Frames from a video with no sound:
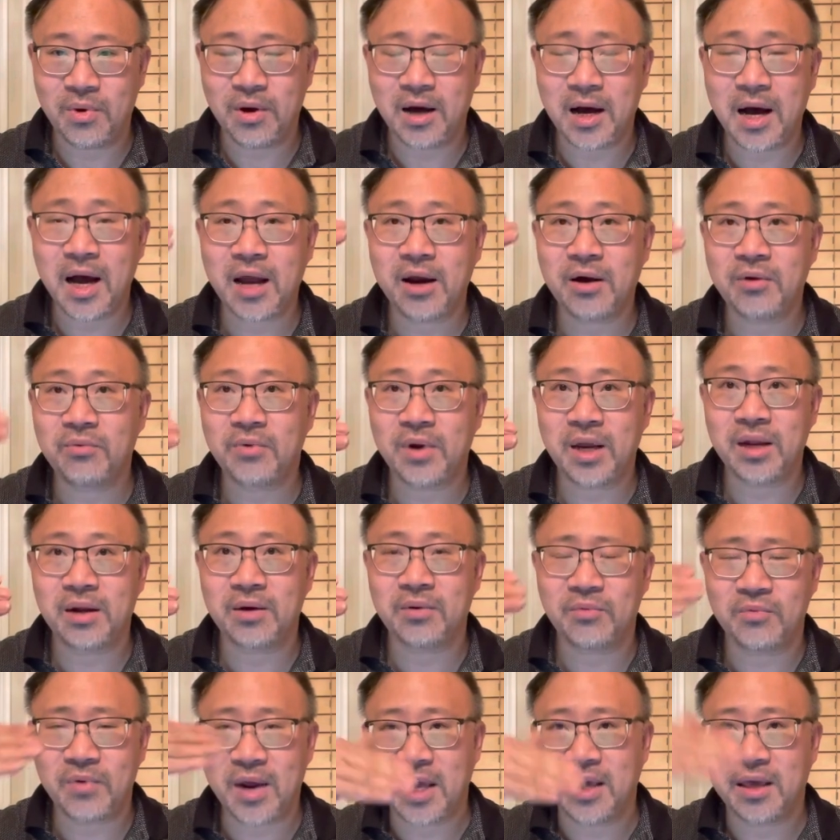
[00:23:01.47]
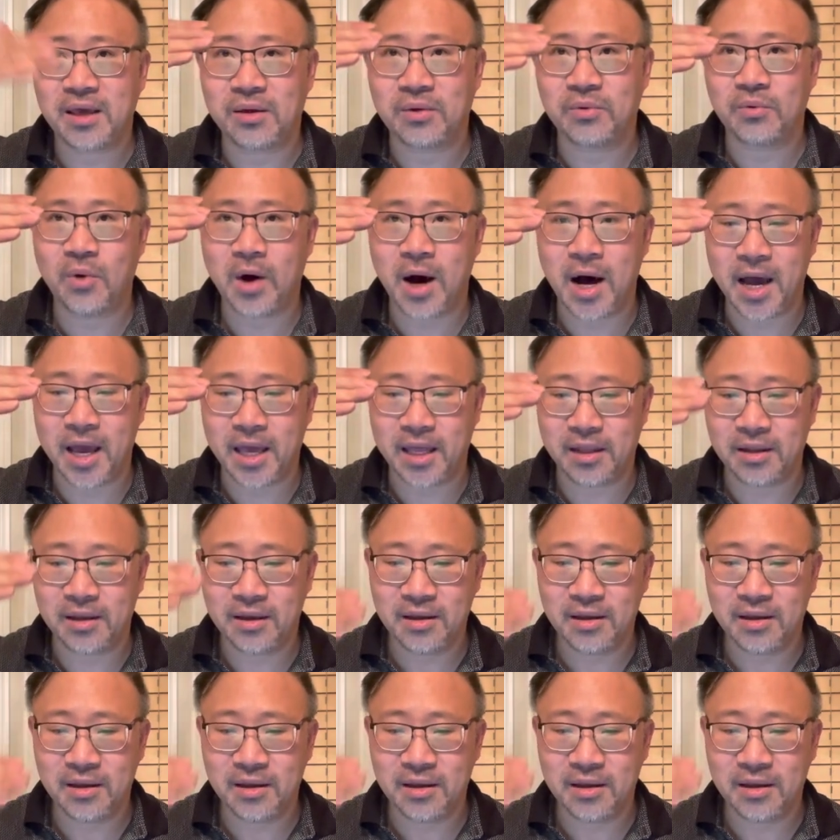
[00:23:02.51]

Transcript: higher rated ranking wine,